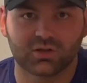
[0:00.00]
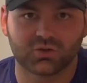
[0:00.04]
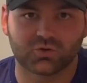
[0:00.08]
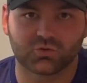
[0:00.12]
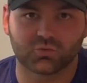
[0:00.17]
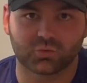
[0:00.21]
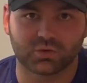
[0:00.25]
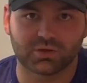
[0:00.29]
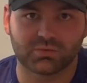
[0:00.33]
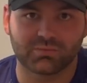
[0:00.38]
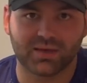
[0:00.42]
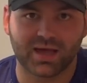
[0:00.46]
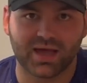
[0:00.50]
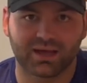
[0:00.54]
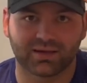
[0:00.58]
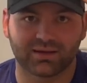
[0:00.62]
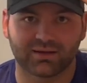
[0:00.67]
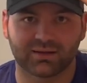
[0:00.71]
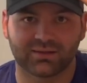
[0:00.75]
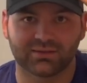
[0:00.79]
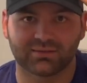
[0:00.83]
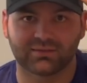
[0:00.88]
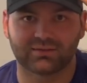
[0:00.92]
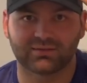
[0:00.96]
Tree
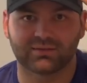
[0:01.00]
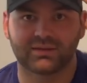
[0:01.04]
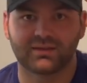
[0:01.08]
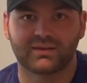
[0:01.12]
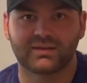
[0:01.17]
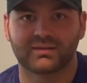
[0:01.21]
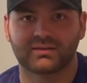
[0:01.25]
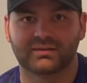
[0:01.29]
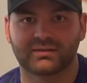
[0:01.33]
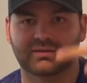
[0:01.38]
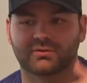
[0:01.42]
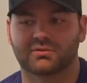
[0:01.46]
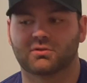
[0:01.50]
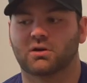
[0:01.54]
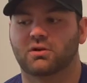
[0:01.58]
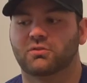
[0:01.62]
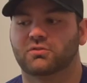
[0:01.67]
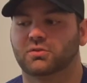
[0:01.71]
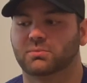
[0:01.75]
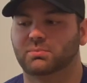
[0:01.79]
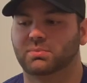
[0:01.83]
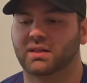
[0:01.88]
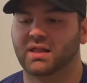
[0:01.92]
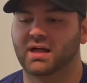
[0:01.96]
Magnets, Disc
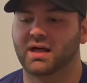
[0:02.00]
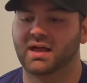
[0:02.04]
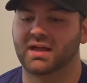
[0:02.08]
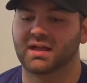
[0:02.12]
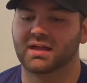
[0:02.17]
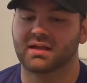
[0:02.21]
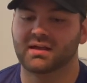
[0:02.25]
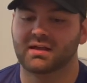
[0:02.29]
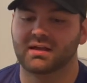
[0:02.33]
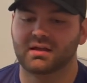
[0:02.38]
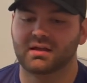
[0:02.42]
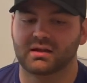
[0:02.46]
Golf Supply.